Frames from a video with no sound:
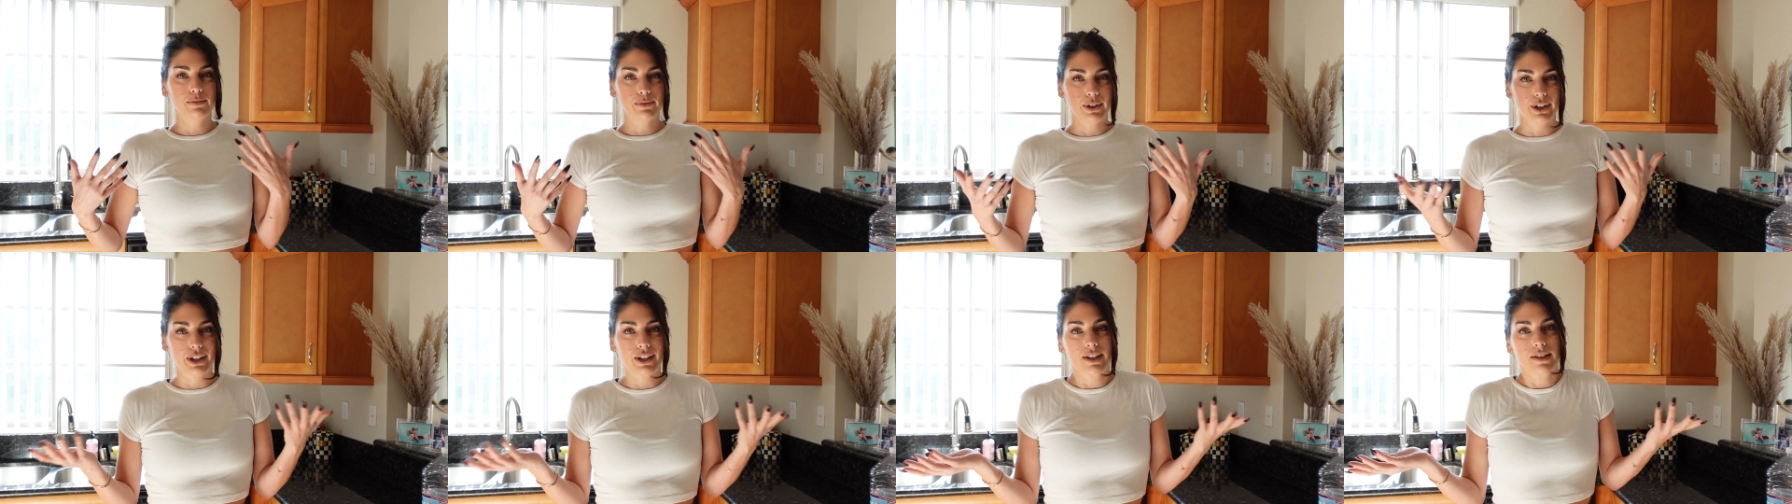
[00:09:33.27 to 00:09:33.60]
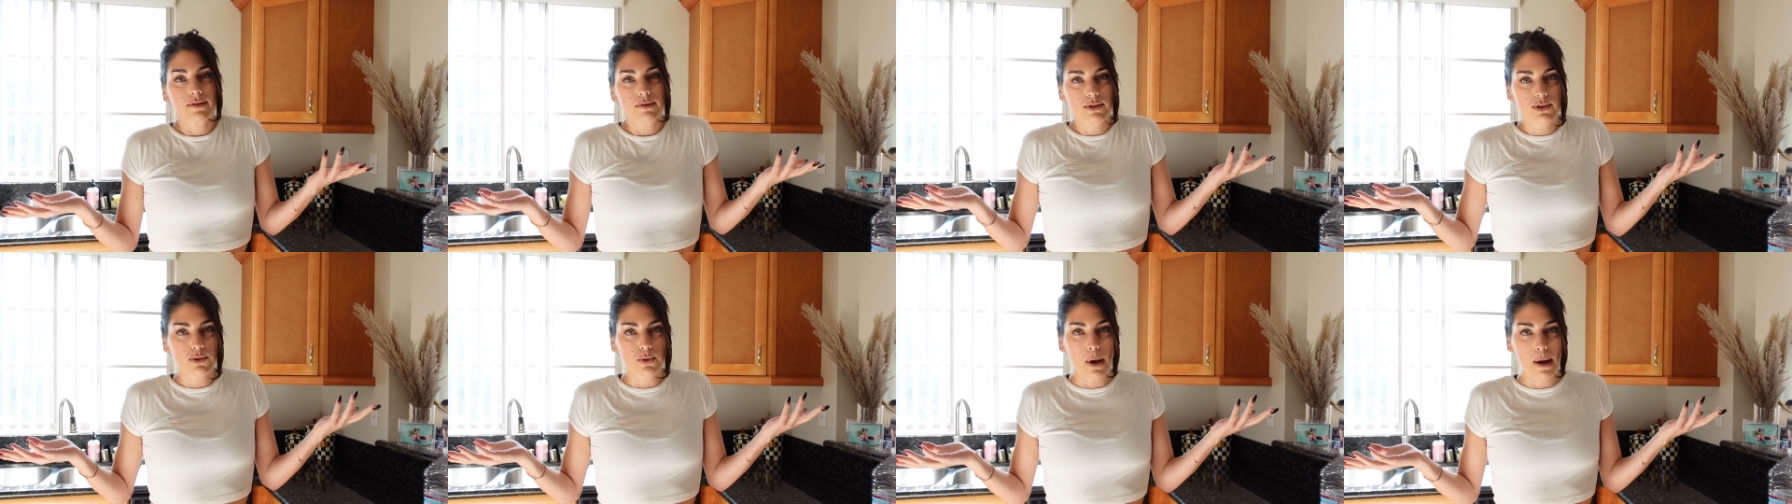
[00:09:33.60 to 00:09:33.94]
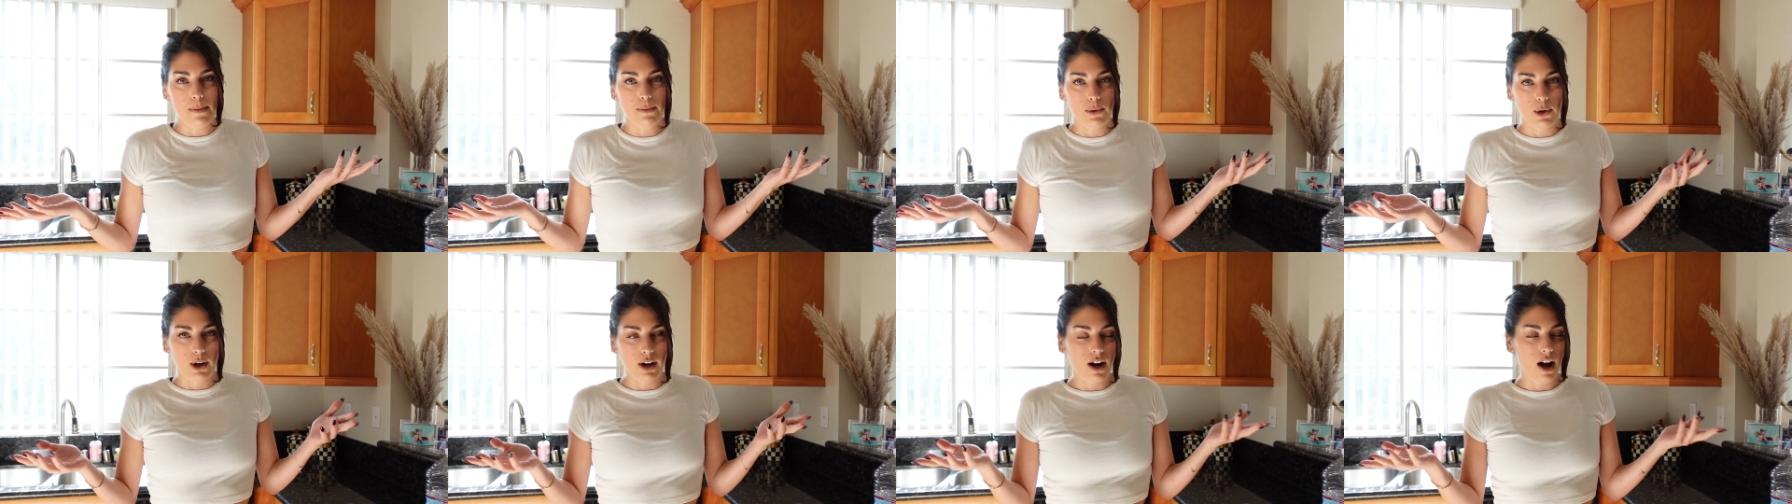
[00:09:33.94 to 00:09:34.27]
you're gonna
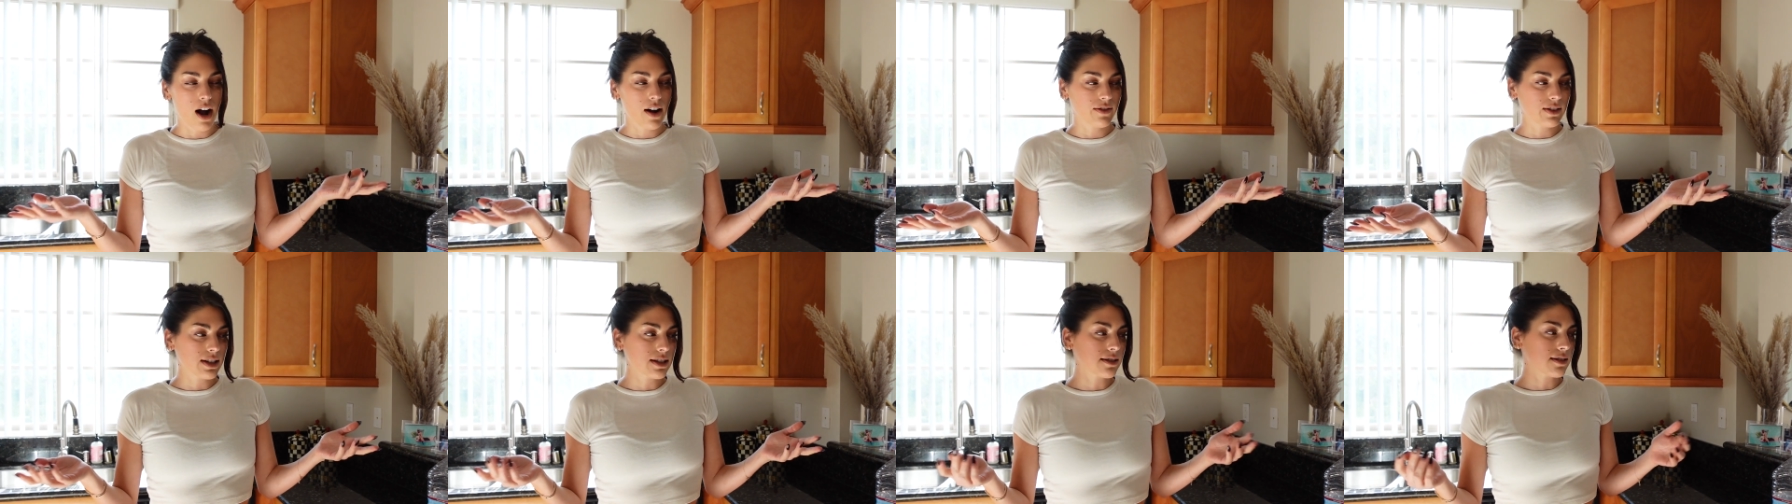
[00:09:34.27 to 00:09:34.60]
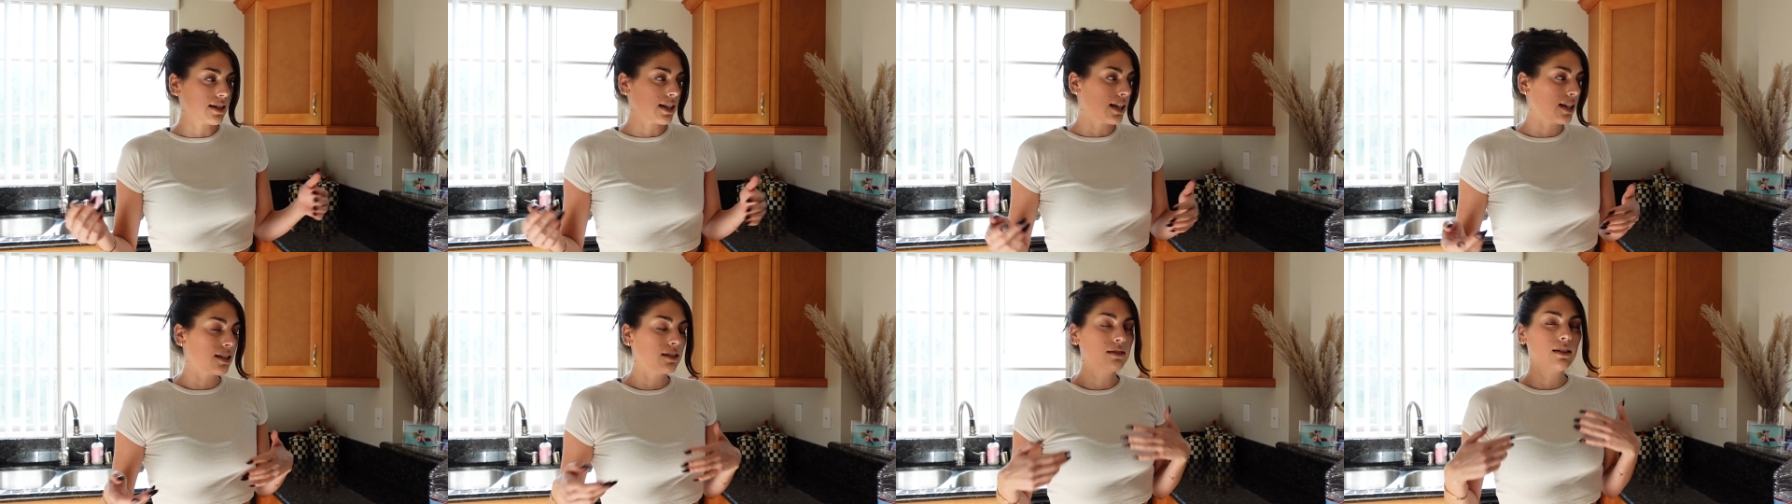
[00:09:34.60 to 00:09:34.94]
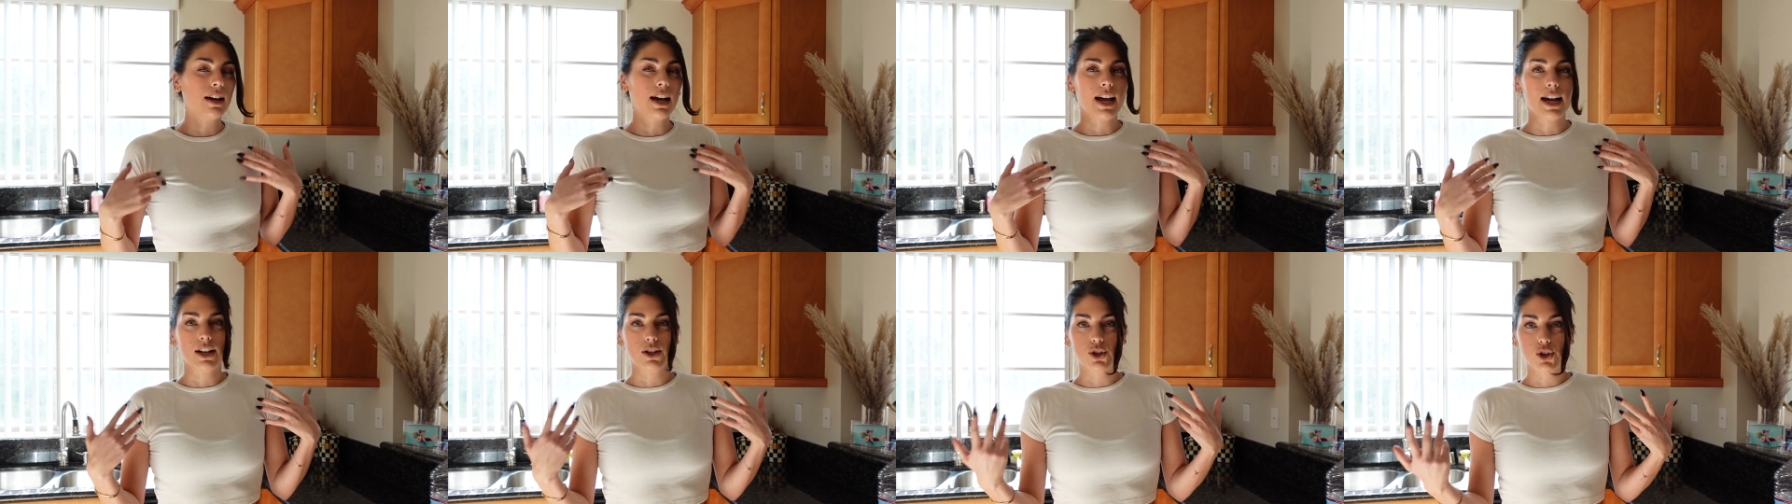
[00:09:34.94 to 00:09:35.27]
sweat more, obviously,
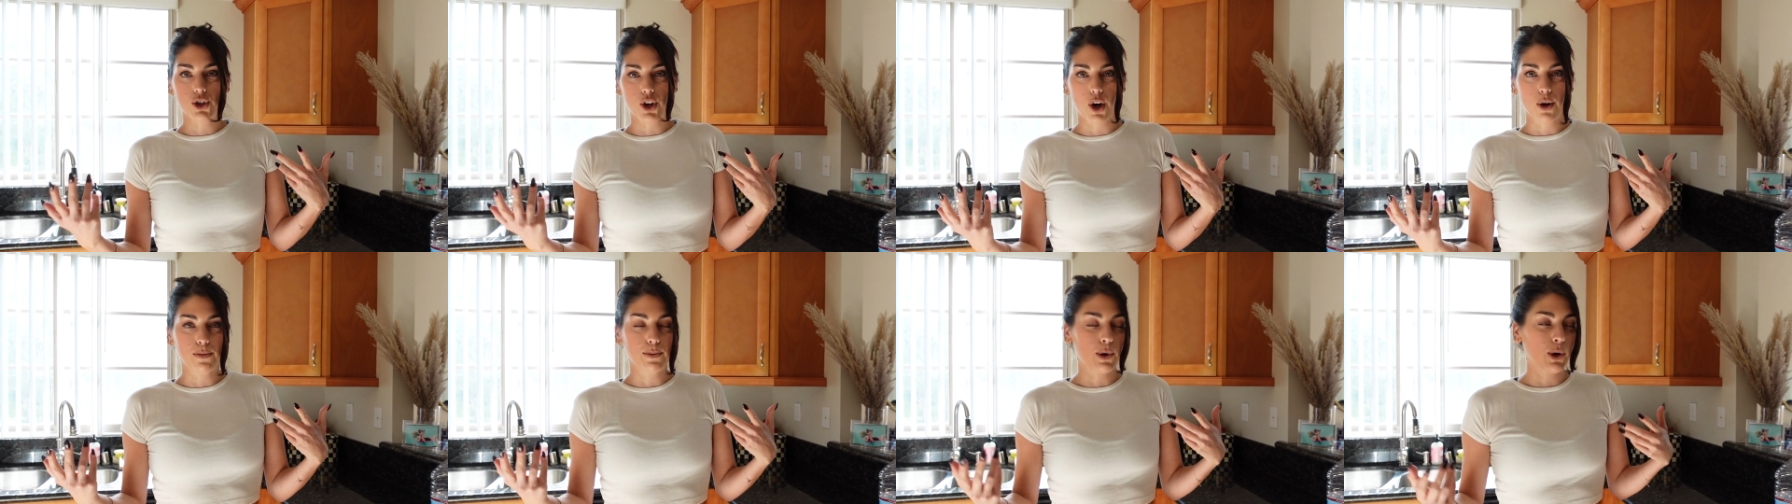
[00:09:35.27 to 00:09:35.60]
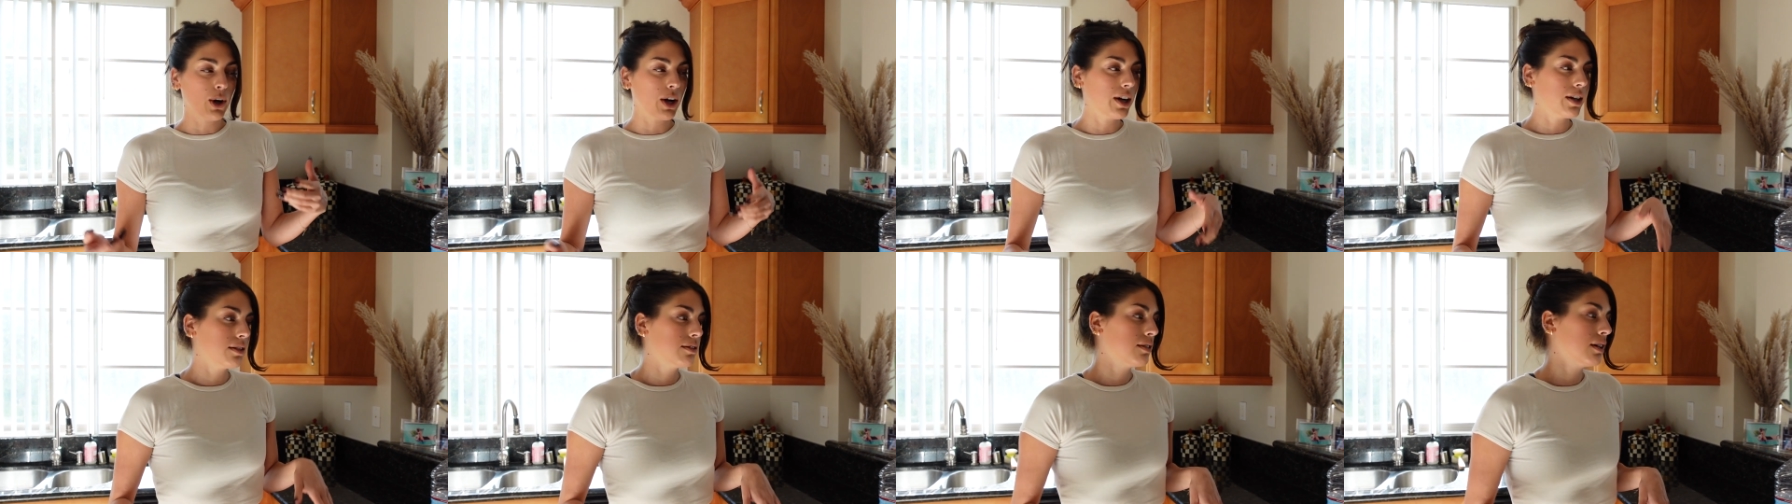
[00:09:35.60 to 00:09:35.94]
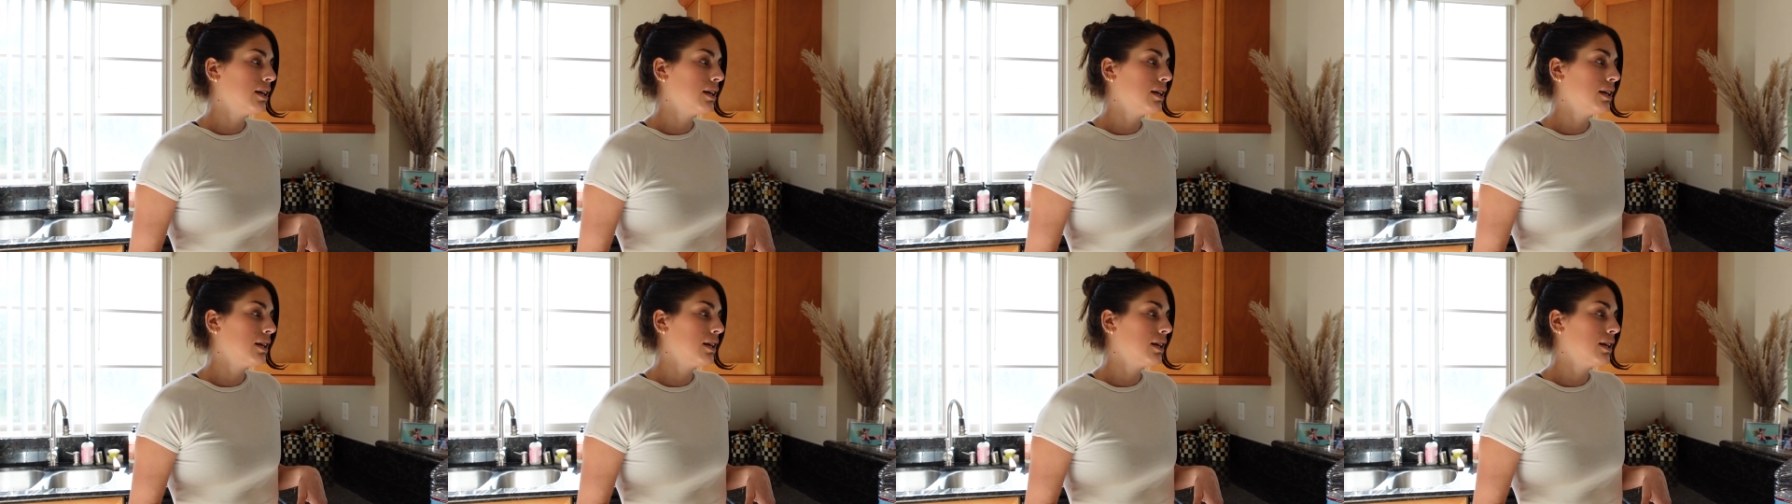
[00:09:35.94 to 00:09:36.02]
and show more.